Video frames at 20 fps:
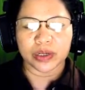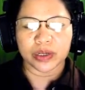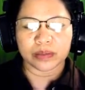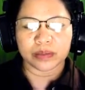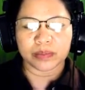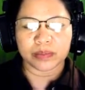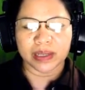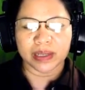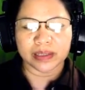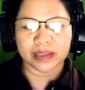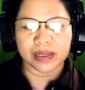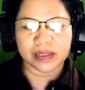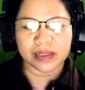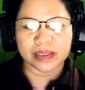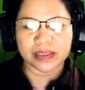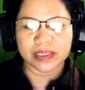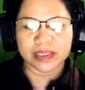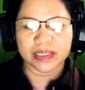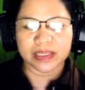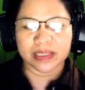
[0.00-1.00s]

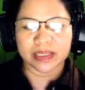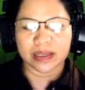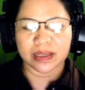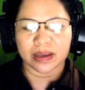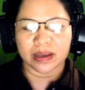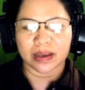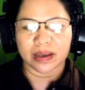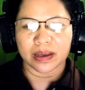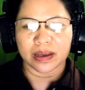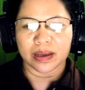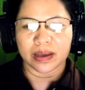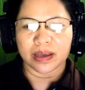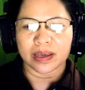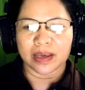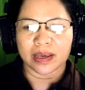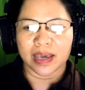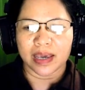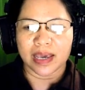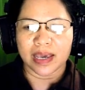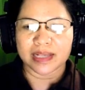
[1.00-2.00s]
metals.
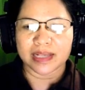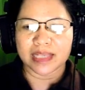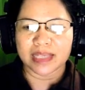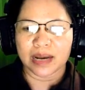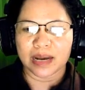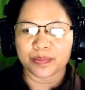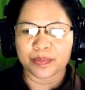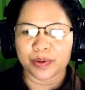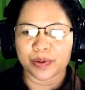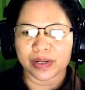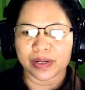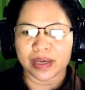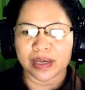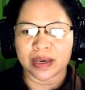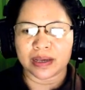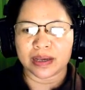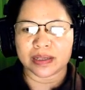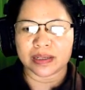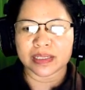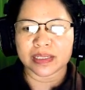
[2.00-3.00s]
Okay, example
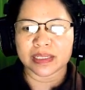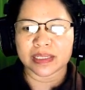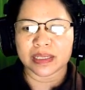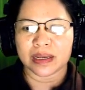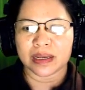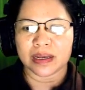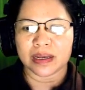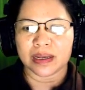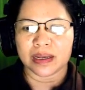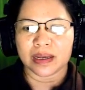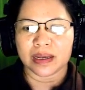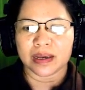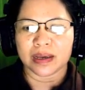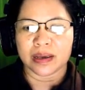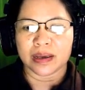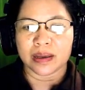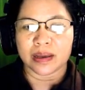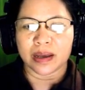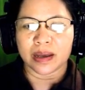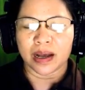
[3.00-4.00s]
is
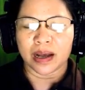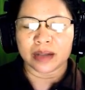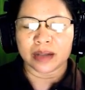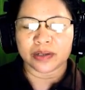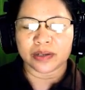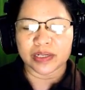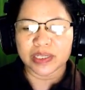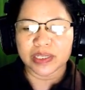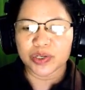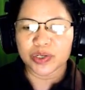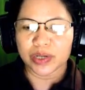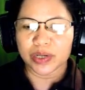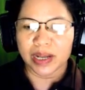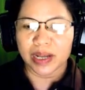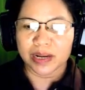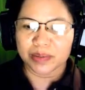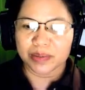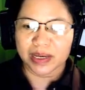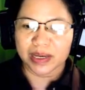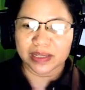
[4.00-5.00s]
transition
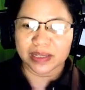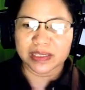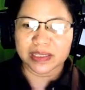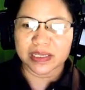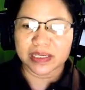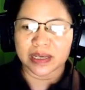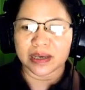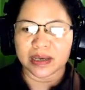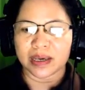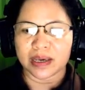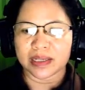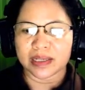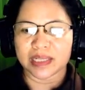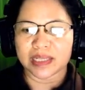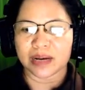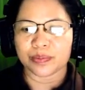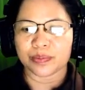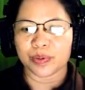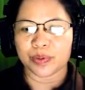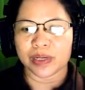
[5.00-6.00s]
elements.
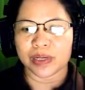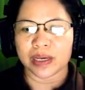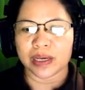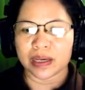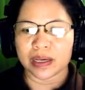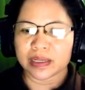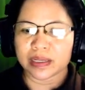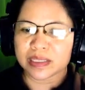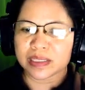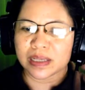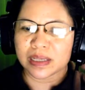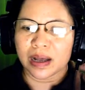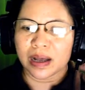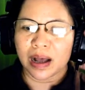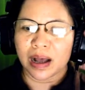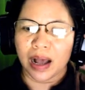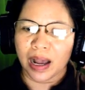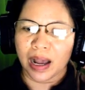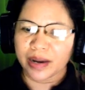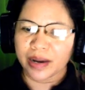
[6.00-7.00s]
Example is
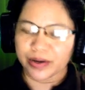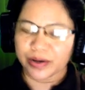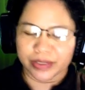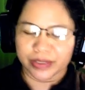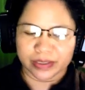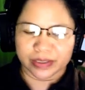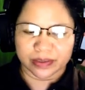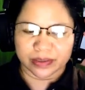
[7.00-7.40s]
iron